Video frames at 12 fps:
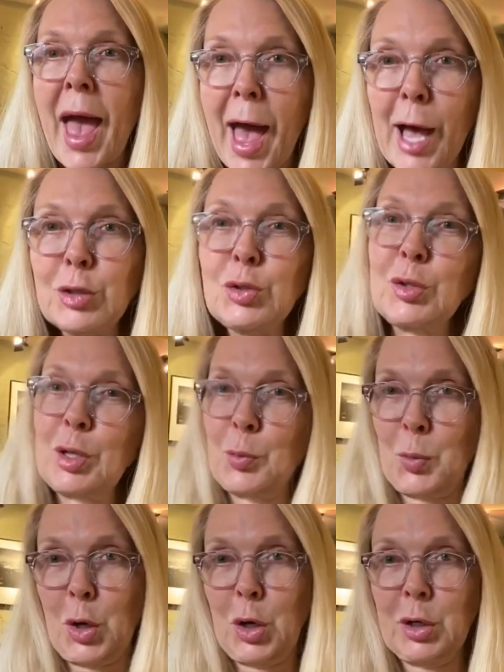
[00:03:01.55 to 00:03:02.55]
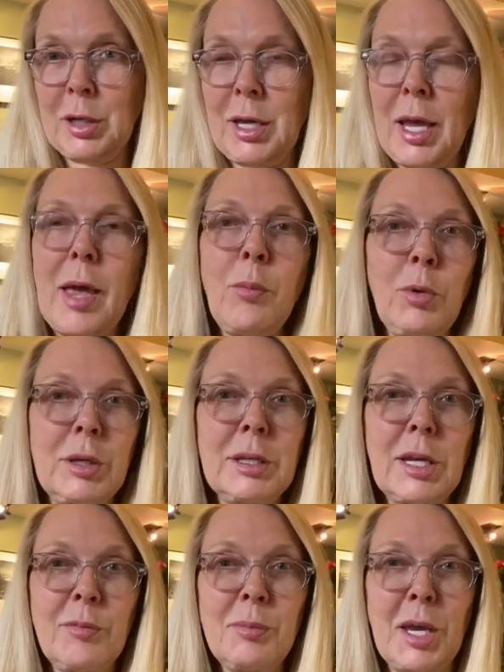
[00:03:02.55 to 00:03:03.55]
actually work and wouldn't
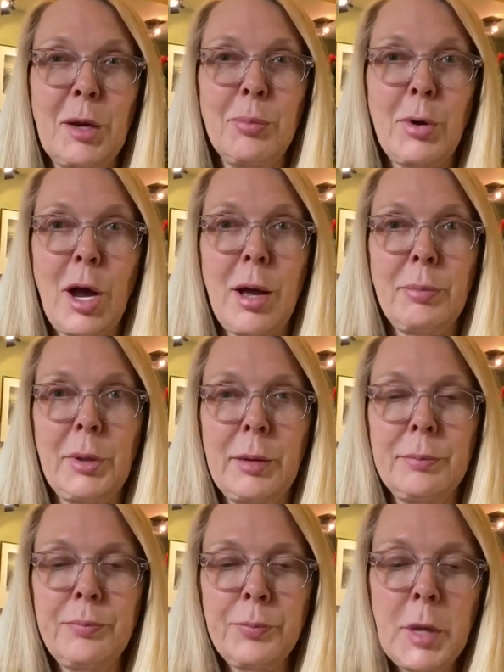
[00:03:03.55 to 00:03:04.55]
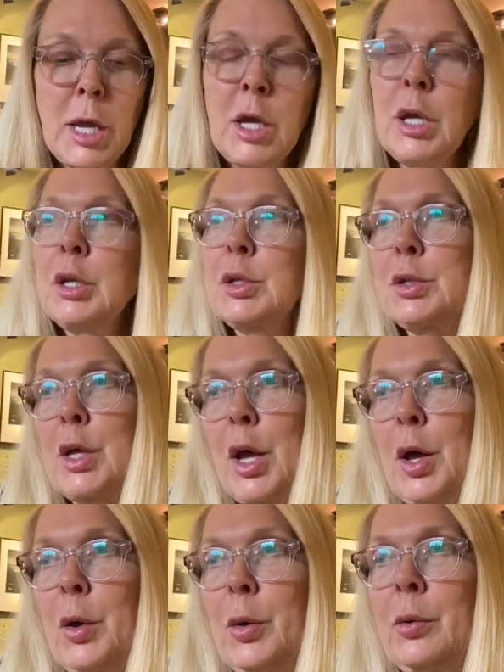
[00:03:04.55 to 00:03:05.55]
give me a problem.
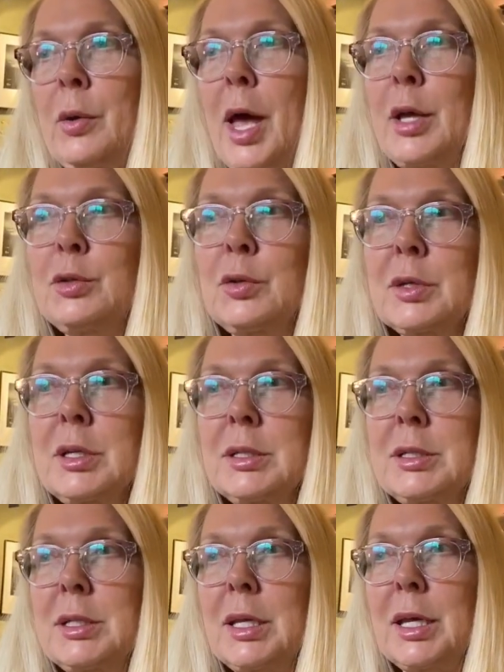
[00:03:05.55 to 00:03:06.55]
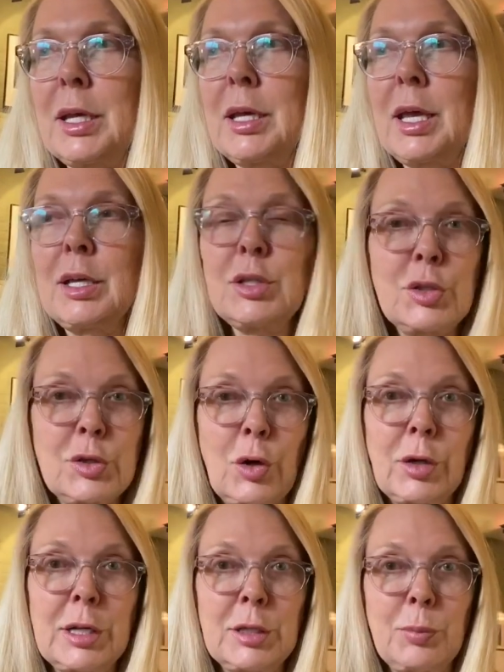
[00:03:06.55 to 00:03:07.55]
So, as you can see, it's
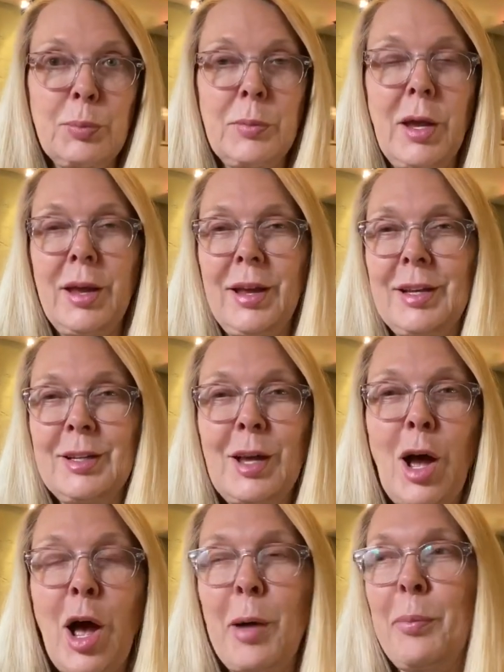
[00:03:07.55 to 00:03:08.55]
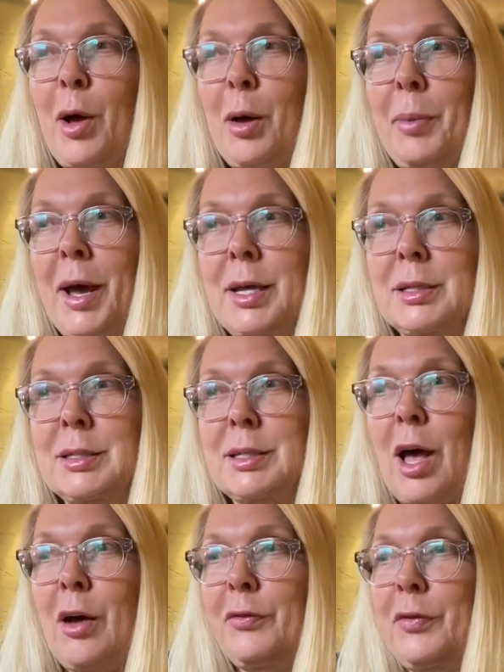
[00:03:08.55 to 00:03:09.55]
starting to up all by
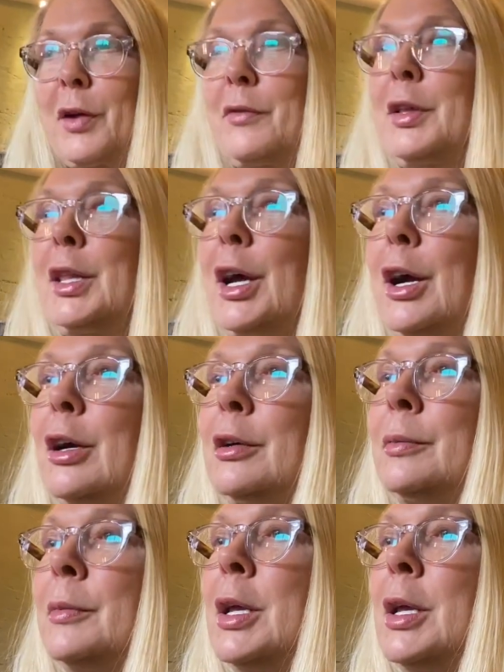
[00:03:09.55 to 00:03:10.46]
itself over there